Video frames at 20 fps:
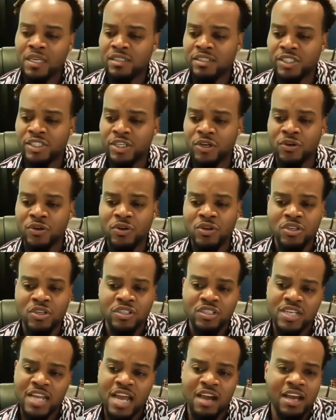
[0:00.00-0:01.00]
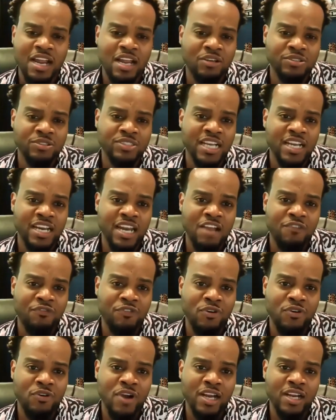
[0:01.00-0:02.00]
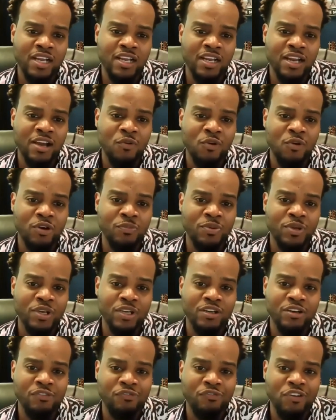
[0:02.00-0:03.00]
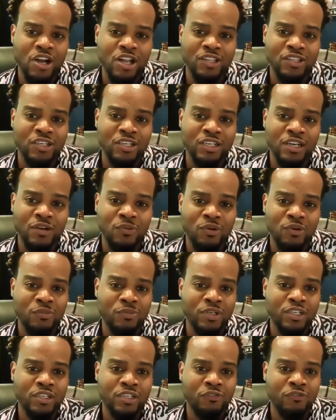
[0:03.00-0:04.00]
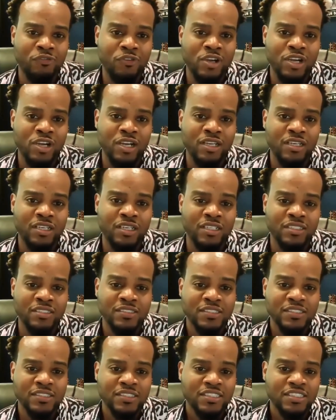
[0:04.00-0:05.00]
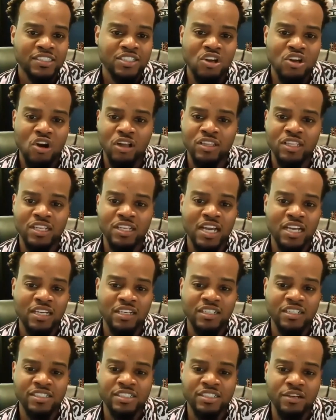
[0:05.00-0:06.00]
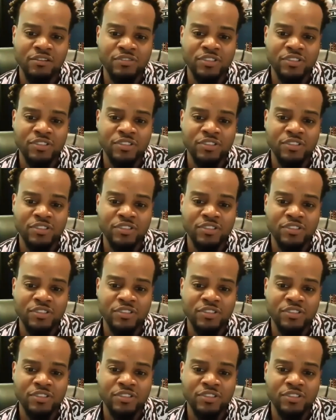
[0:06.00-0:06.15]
So now I don't take life for granted, and I want to be a good father, and I want to be a good friend, and you know all of that good stuff.